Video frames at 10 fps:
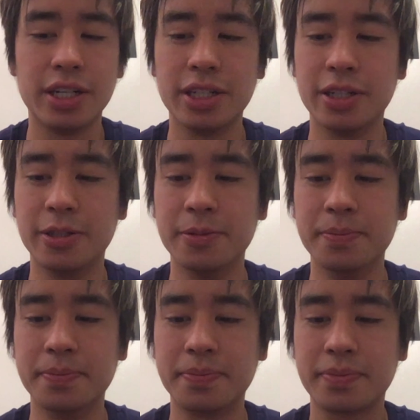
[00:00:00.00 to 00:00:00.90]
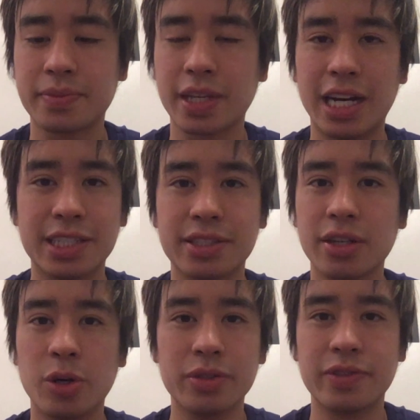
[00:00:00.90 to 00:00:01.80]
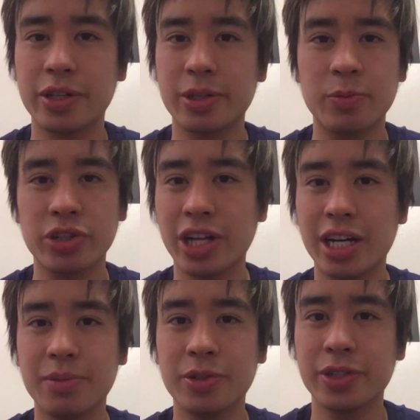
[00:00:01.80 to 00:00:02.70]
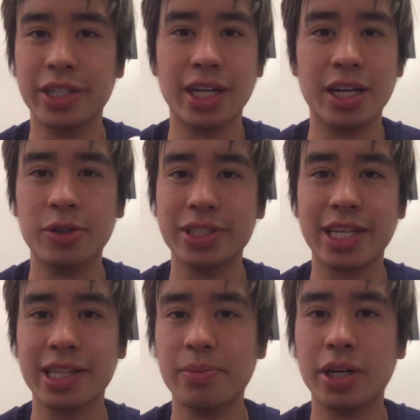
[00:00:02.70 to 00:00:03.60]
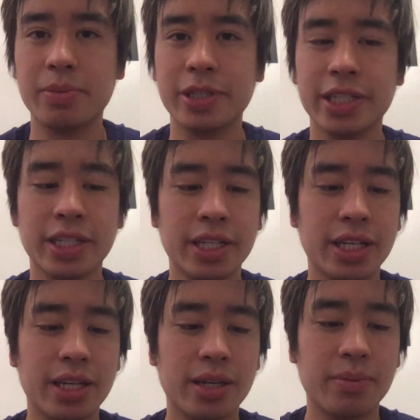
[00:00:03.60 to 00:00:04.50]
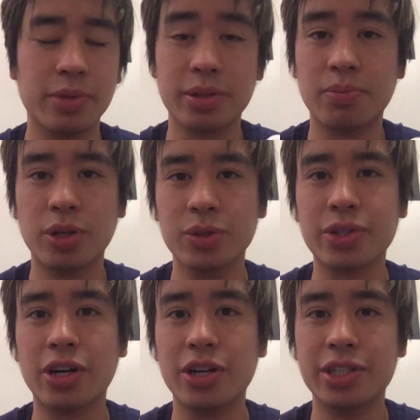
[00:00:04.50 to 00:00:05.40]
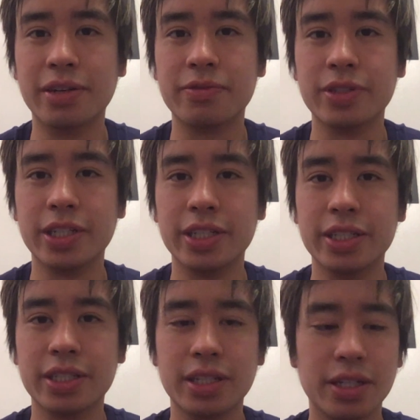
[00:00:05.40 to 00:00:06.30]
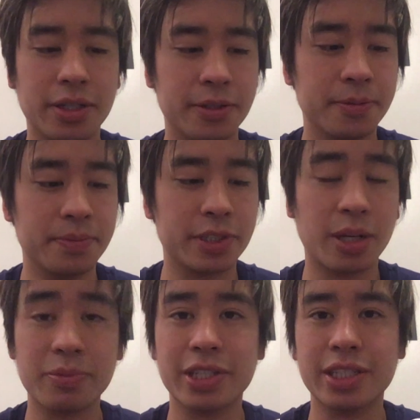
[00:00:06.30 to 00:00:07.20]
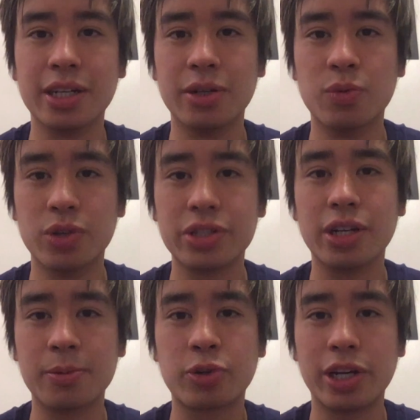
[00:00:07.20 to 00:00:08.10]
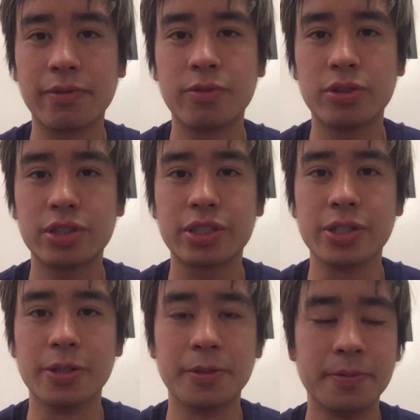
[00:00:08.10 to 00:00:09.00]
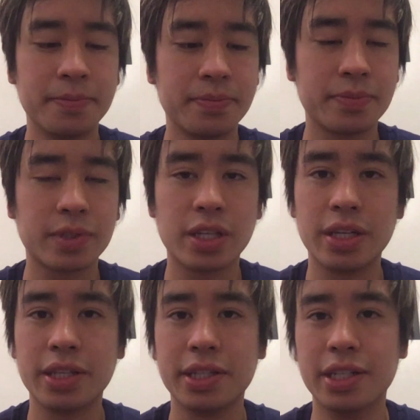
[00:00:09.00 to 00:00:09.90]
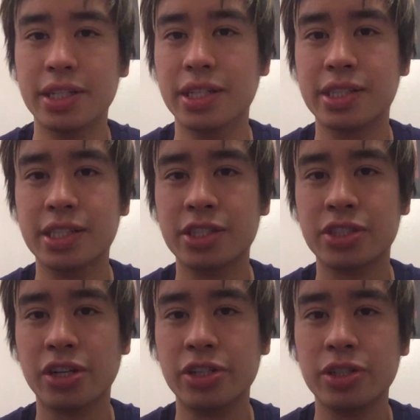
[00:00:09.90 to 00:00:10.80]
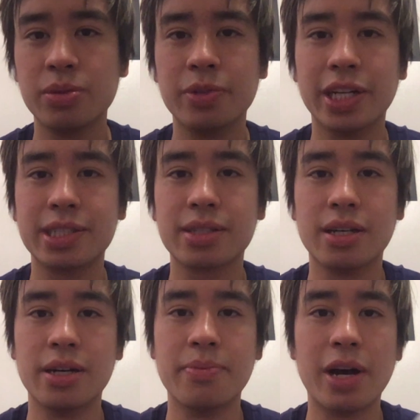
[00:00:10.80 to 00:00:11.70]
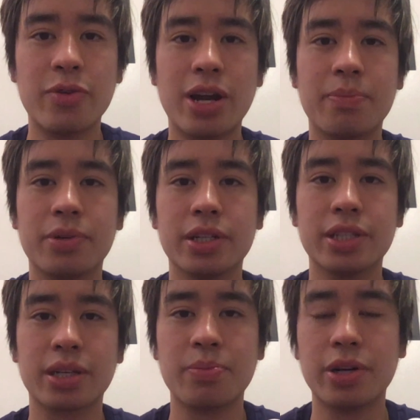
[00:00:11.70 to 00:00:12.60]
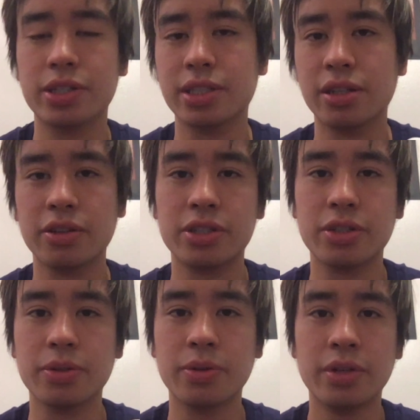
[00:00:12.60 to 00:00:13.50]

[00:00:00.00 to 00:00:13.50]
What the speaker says: I just always found them reliable, and I always had them on me. But the Pros are definitely something worth upgrading for. So the decision's on you, but that's my wrap on the comparison of the two.